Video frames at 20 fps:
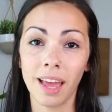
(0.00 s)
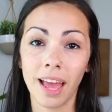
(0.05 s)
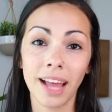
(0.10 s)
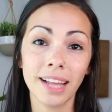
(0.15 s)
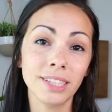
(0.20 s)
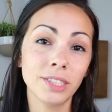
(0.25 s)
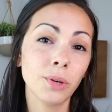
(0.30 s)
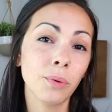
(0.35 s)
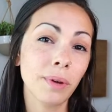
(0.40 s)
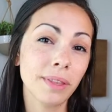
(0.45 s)

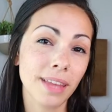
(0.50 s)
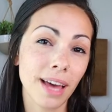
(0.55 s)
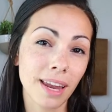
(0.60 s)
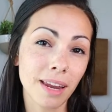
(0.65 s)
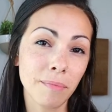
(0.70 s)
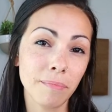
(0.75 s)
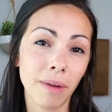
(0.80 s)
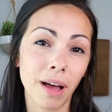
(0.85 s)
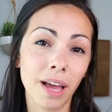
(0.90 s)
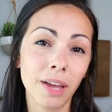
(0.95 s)
And so with that
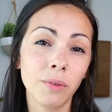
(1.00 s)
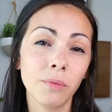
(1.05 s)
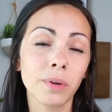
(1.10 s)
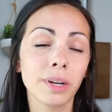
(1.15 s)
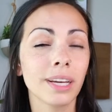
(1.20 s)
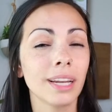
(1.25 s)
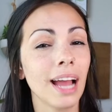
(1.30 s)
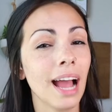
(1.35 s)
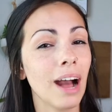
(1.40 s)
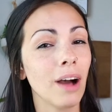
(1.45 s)
in mind, we're
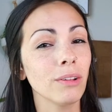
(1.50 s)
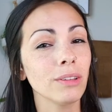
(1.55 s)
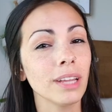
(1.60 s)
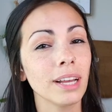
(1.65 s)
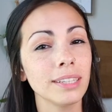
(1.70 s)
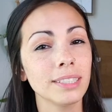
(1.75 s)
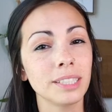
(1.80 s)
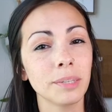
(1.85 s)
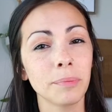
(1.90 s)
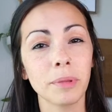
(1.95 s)
gonna
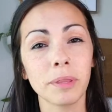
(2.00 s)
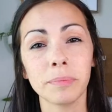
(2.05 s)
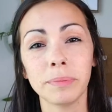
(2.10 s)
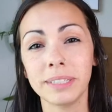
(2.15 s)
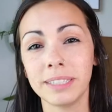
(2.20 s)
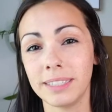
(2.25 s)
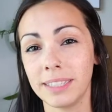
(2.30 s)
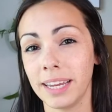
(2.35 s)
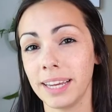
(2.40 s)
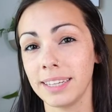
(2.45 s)
outline some of the
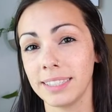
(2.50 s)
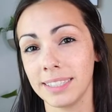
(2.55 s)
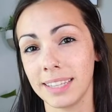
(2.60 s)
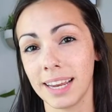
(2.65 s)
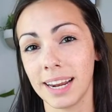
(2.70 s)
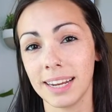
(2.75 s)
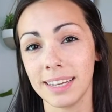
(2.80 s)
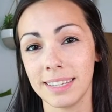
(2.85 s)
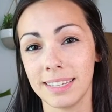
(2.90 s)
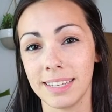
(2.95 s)
mistakes that
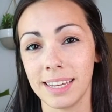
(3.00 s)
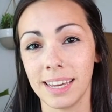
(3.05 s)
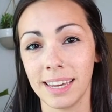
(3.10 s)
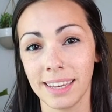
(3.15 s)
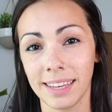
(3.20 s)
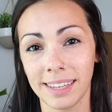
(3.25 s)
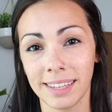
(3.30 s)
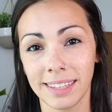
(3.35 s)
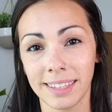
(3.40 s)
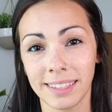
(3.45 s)
I
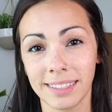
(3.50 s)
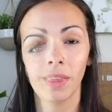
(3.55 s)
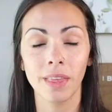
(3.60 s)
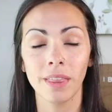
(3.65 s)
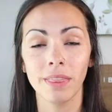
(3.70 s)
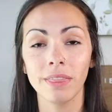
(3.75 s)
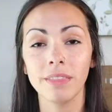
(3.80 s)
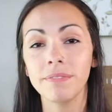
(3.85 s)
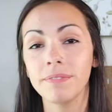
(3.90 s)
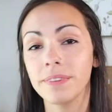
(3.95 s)
see. The